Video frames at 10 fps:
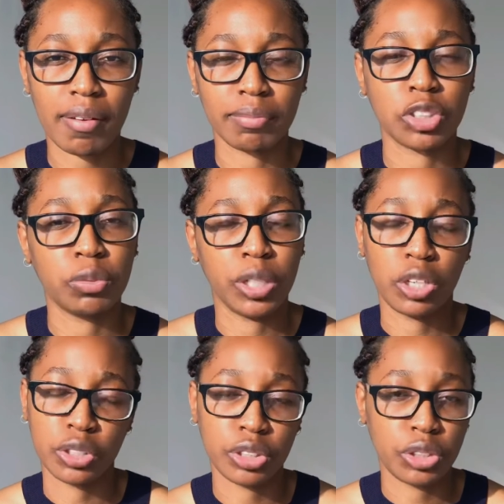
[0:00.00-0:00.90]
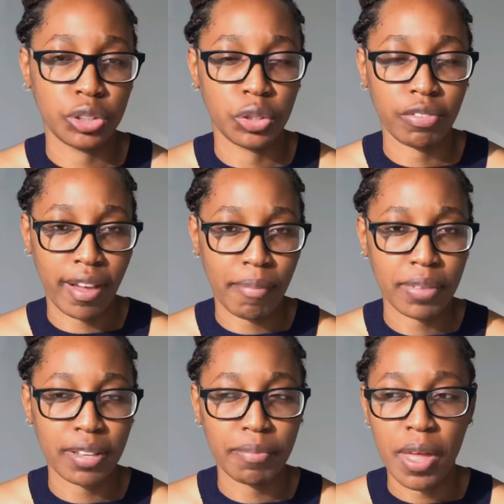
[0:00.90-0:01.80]
to be closer to your
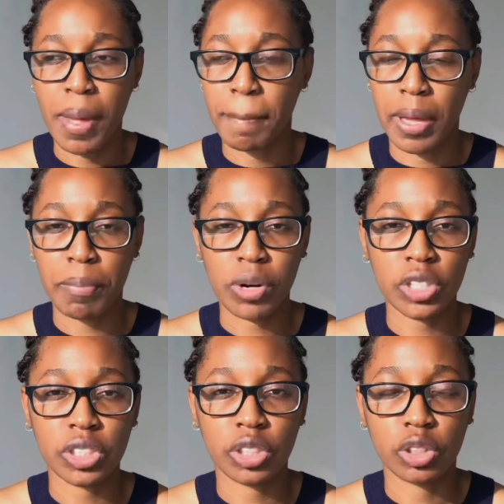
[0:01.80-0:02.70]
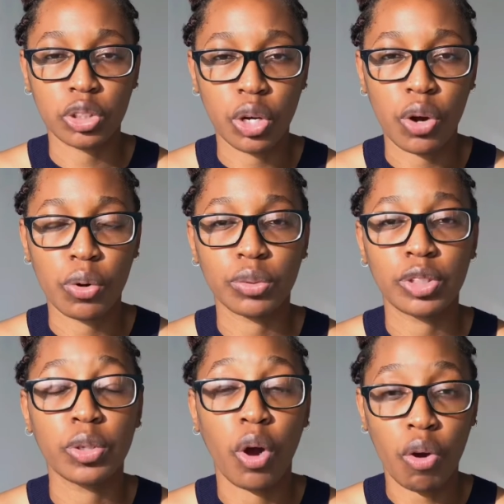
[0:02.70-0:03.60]
family members. So
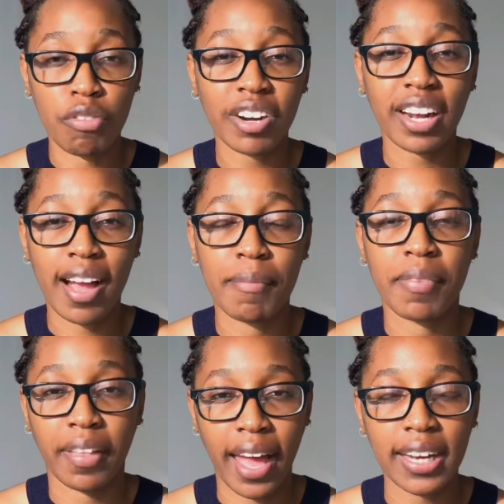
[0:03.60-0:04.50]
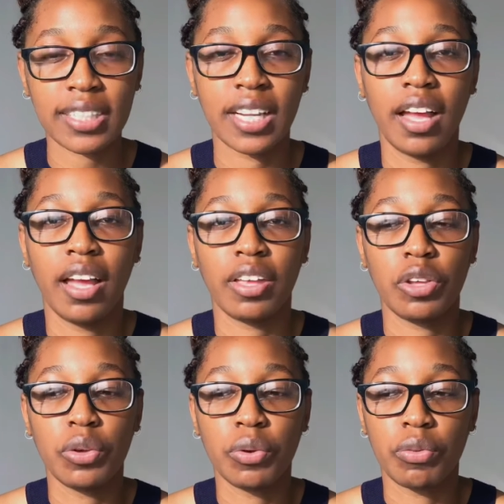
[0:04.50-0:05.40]
to overcome that,
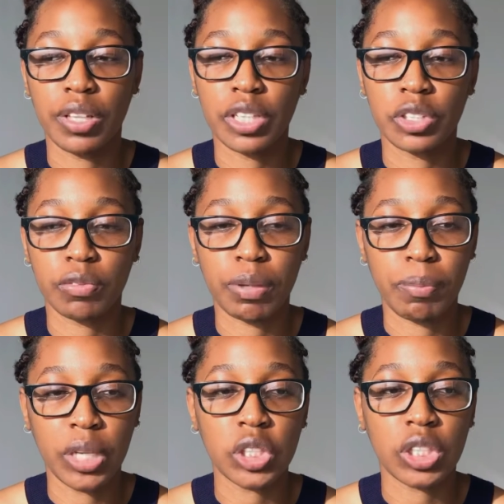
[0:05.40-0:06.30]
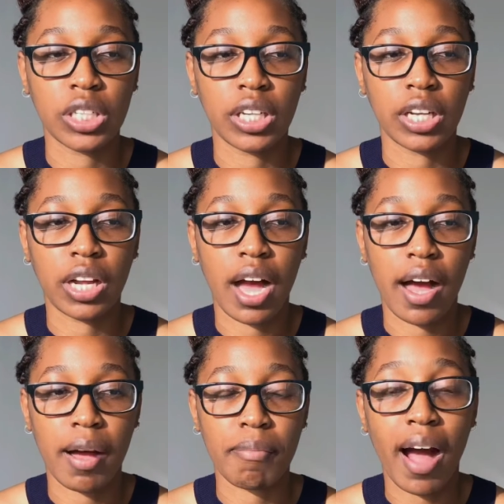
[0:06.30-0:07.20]
you really should be mentioning
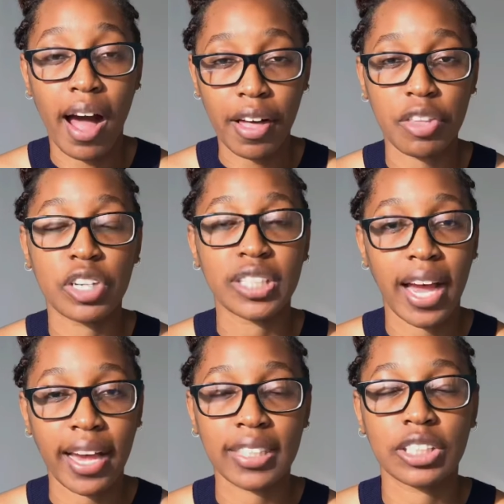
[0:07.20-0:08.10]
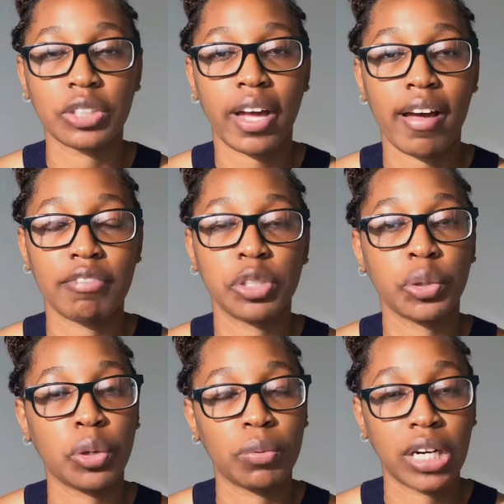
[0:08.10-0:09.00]
other ties that you have to your
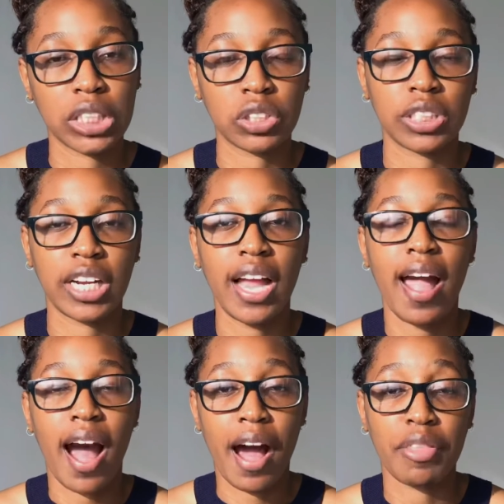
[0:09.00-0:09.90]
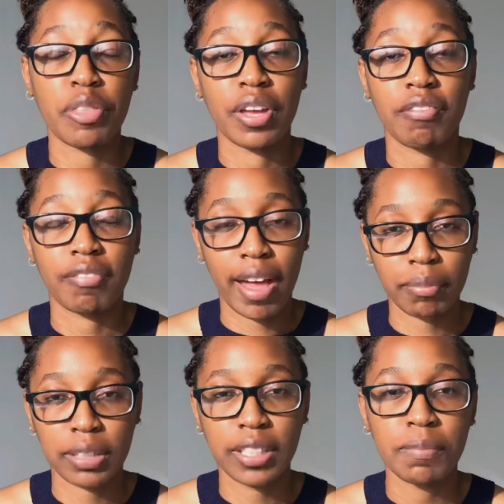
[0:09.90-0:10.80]
home country other than
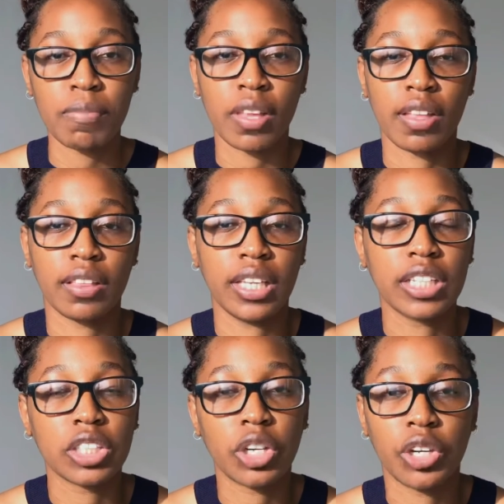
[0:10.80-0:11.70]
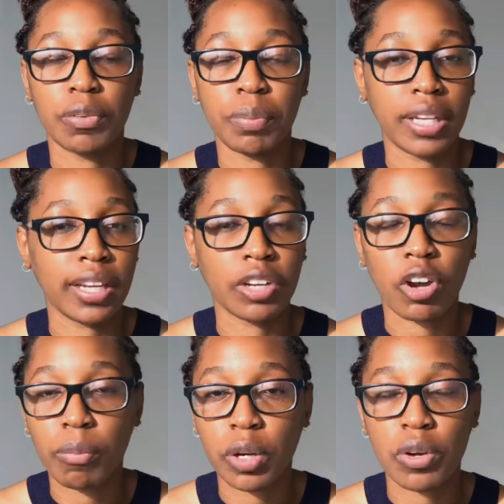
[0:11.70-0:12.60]
family. These could be
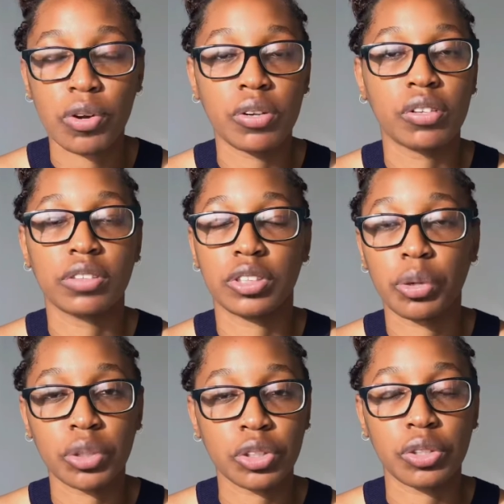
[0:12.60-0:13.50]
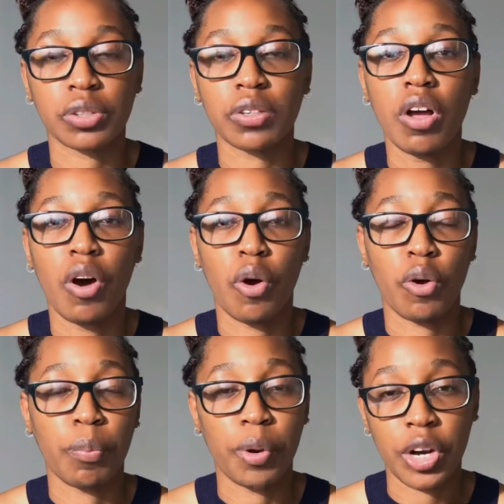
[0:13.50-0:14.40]
economical, social, or
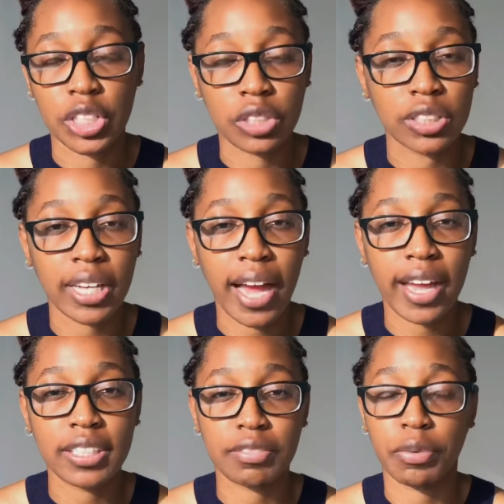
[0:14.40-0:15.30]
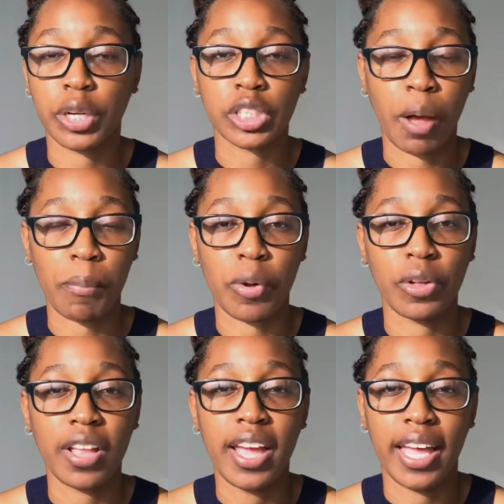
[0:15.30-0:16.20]
personal ties. For
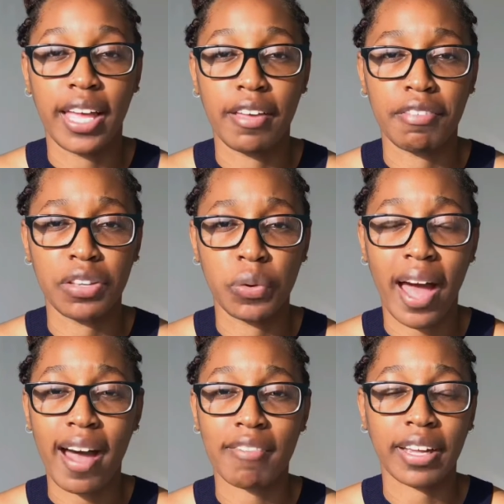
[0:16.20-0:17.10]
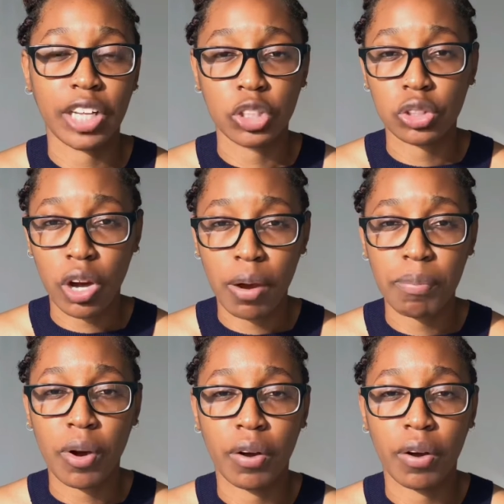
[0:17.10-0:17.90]
example, if you have a job